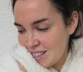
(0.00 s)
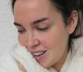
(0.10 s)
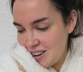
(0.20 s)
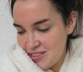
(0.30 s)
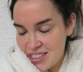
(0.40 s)

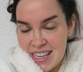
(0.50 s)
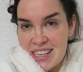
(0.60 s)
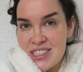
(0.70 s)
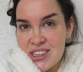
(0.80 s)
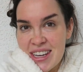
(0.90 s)
So I'm just
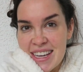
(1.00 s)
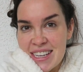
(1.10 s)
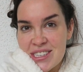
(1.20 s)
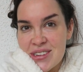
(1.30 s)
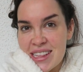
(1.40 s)

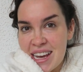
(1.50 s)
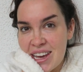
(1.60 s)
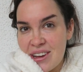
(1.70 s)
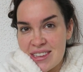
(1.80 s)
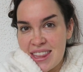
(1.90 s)
enjoying doing like
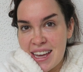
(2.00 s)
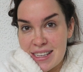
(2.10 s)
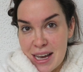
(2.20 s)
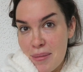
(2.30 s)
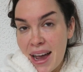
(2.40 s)
cozy
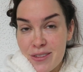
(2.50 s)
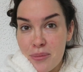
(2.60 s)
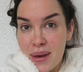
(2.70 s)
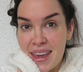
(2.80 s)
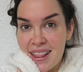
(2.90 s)
things. I might
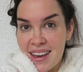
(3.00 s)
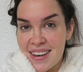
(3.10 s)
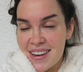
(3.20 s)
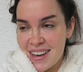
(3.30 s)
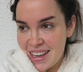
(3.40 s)
even bake
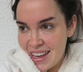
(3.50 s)
later.